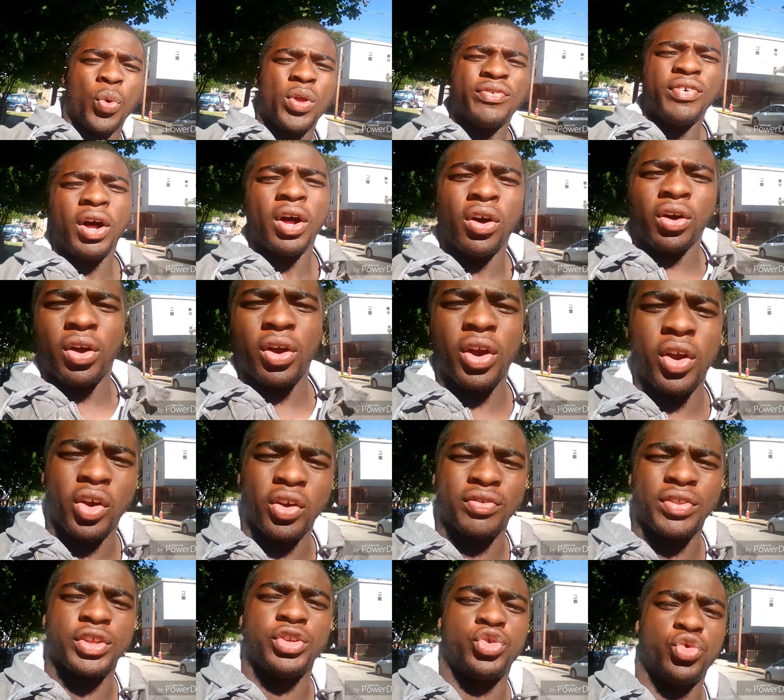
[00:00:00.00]
We've all
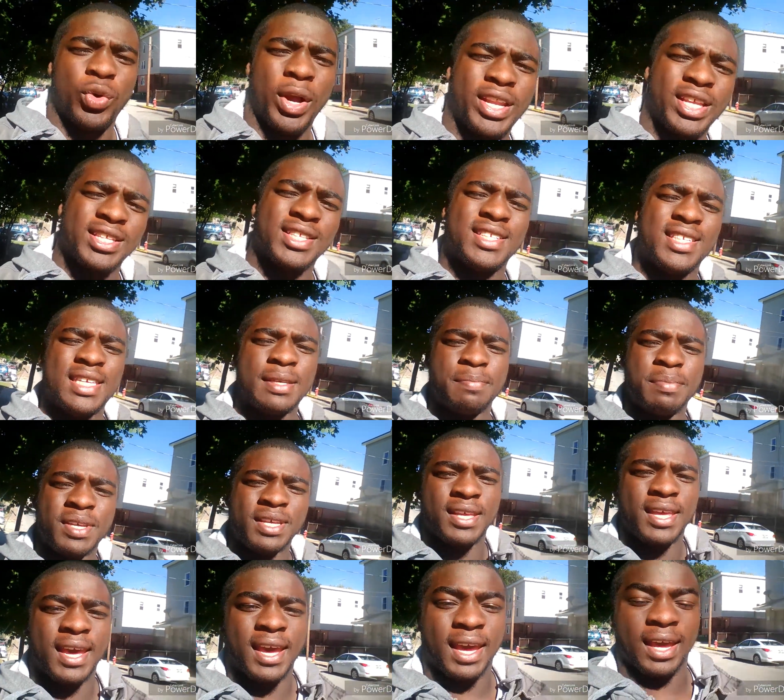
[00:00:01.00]
heard of the dreaded
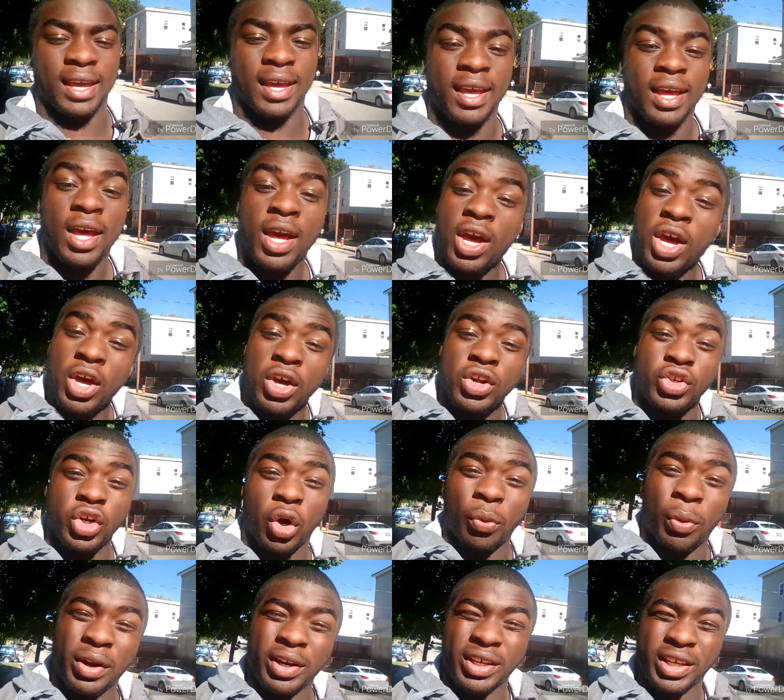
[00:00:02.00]
TPK.
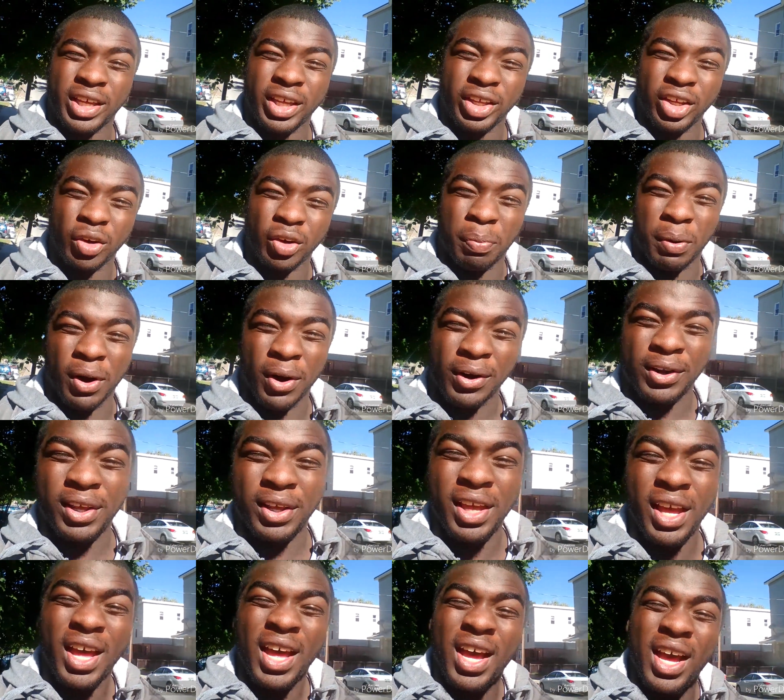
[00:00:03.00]
Don't want to kill your
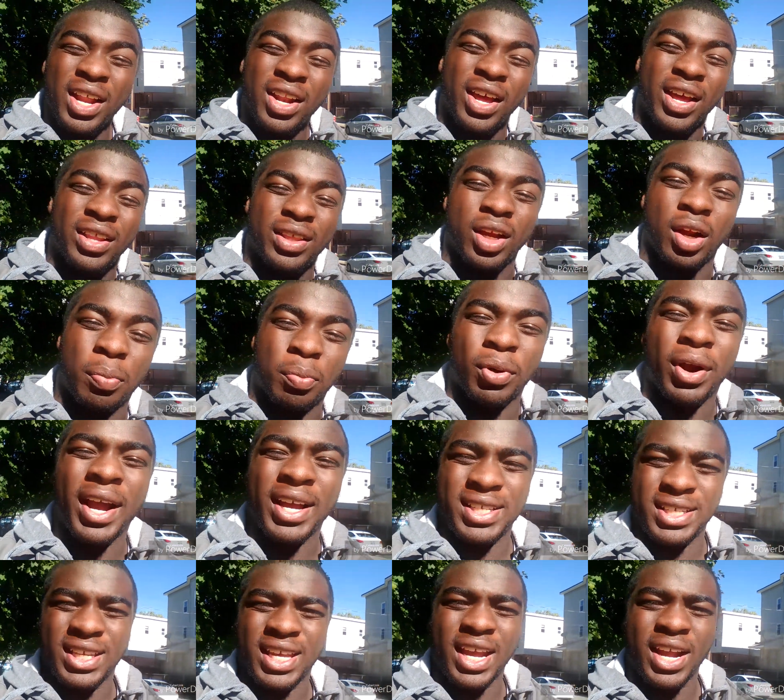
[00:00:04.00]
party and their
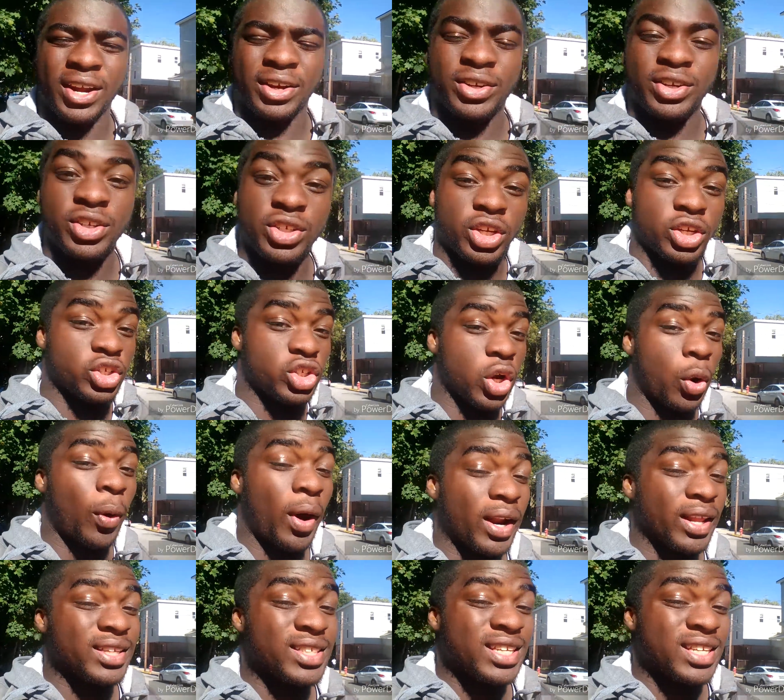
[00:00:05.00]
prized characters,
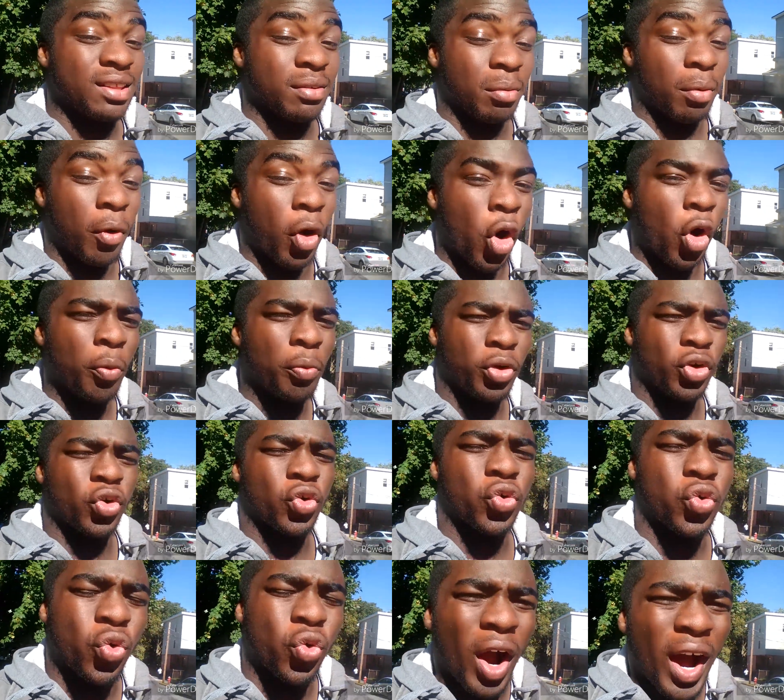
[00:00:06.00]
don't want to send them home
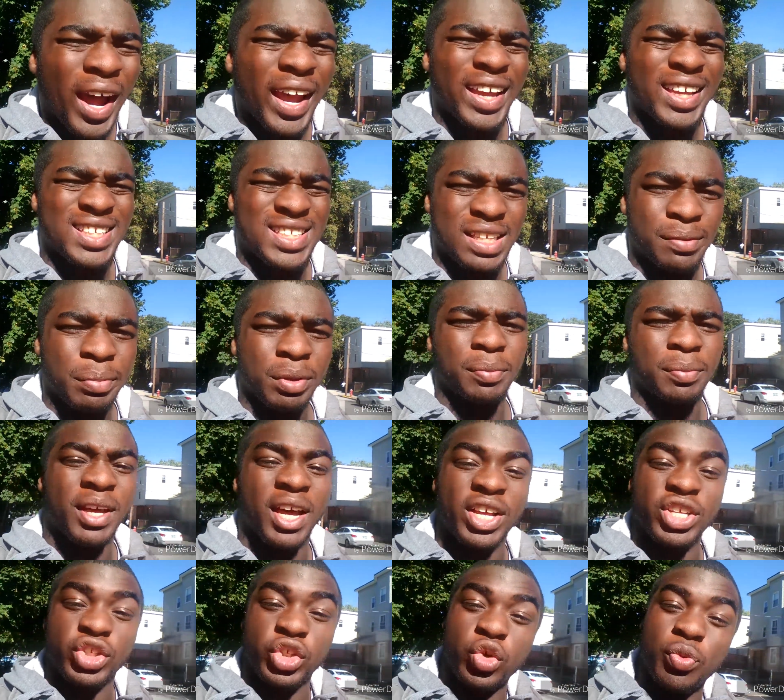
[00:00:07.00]
crying simply
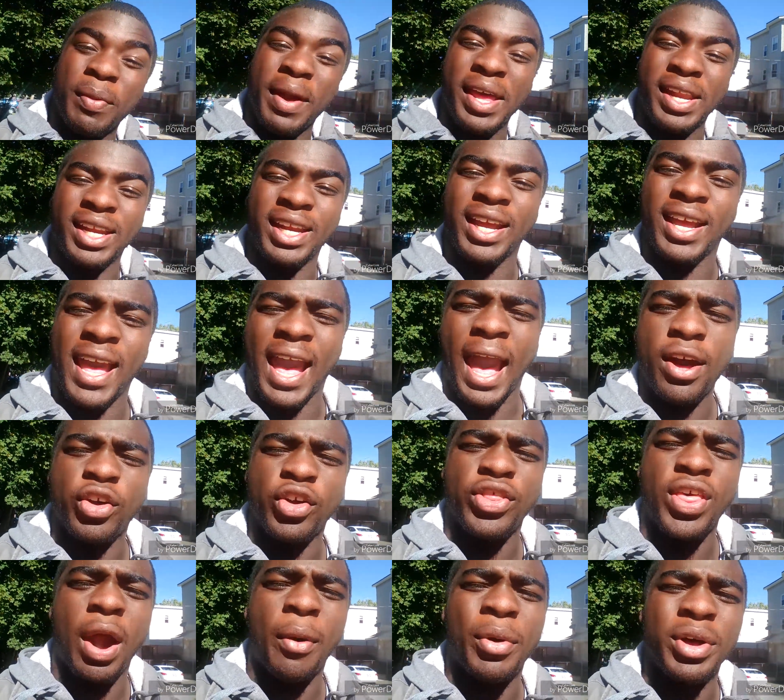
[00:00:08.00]
because you made an
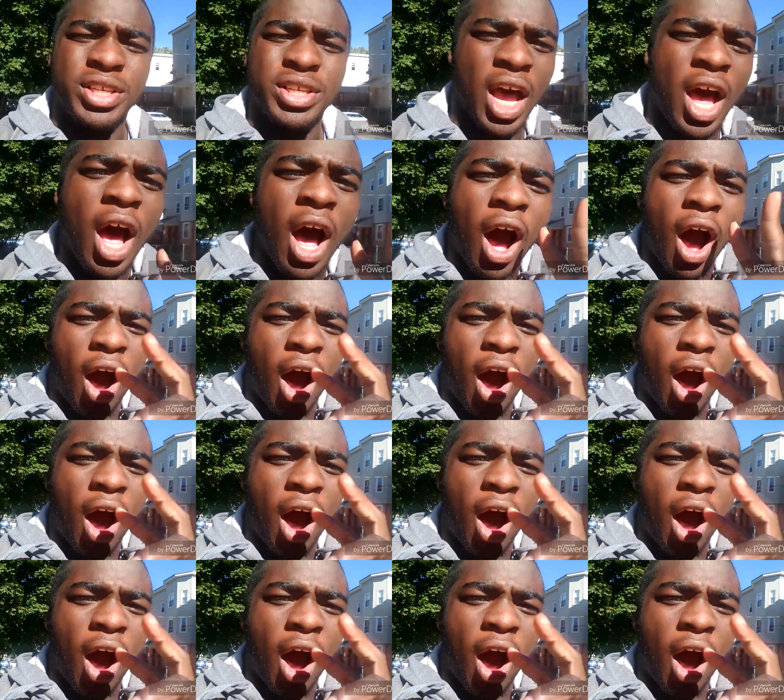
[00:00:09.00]
encounter that was